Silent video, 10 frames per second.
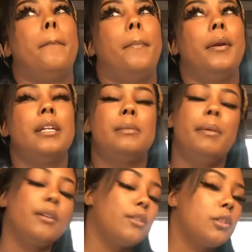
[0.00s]
but it's
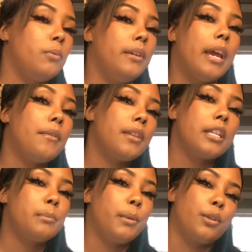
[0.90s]
bittersweet.
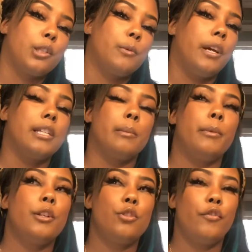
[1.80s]
Everything's bittersweet, because the
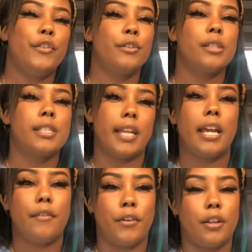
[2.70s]
minute you feel
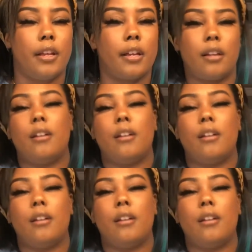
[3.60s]
safe and you're like,